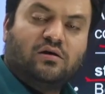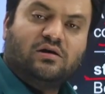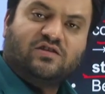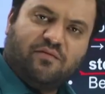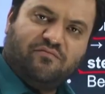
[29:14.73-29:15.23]

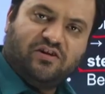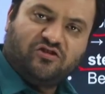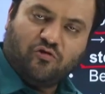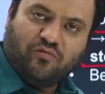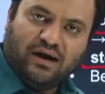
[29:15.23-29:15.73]
Some will
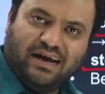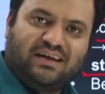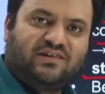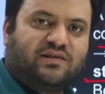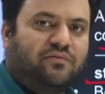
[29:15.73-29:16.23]
show 1
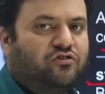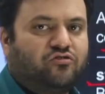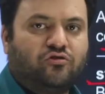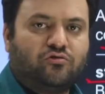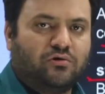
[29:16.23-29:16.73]
degree, some will show
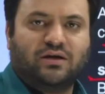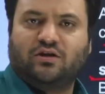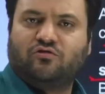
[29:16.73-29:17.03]
2 degrees.